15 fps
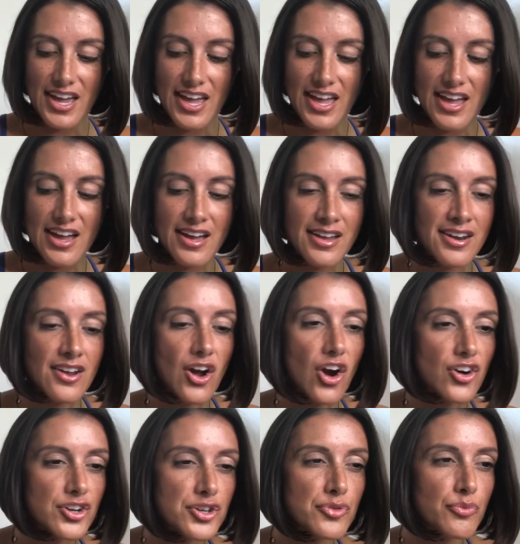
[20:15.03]
And
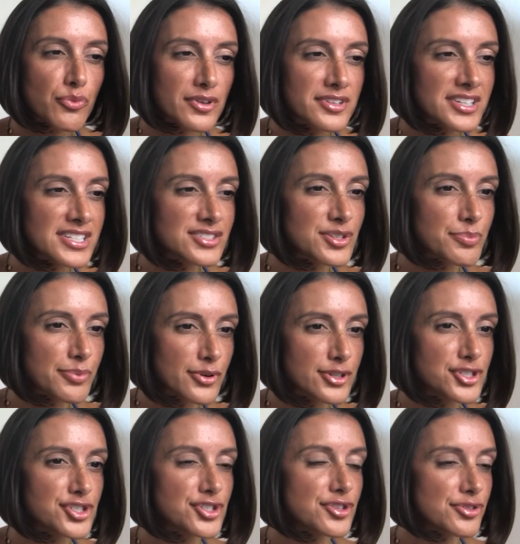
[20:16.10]
are you willing to
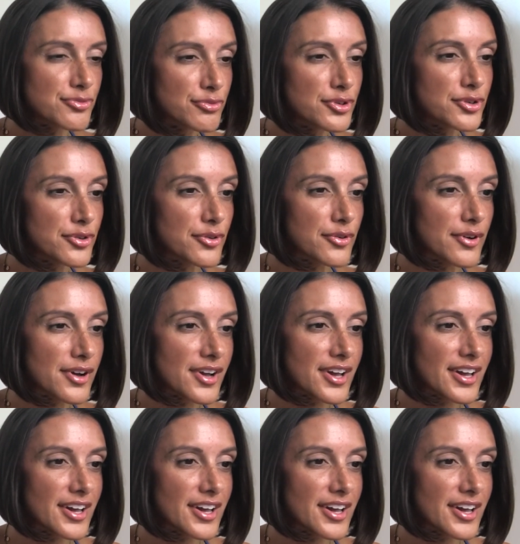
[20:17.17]
push through,